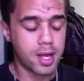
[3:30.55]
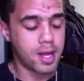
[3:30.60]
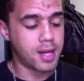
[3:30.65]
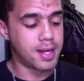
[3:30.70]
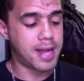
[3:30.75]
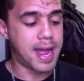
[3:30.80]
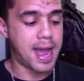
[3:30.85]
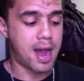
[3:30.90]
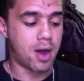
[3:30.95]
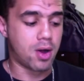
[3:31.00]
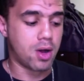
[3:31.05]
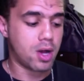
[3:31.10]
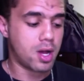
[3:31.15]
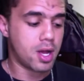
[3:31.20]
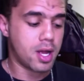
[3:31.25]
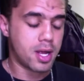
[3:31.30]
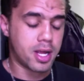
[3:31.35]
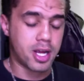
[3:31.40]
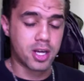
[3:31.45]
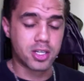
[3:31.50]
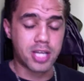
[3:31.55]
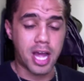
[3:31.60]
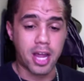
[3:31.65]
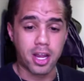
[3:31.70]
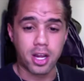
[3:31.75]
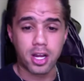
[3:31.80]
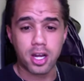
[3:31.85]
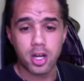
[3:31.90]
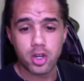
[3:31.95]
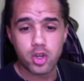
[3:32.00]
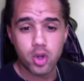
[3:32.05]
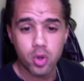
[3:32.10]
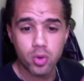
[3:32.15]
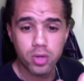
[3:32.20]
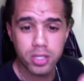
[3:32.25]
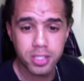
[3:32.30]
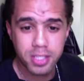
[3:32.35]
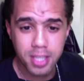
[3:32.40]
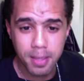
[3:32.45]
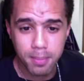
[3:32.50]
Now, here's how you're going to do the
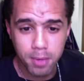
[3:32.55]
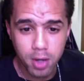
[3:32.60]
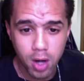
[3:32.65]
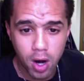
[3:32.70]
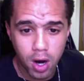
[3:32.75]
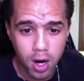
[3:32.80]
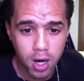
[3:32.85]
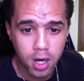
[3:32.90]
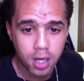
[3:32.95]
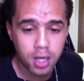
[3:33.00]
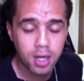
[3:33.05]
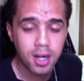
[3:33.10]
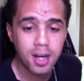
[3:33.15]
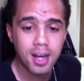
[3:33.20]
seminar.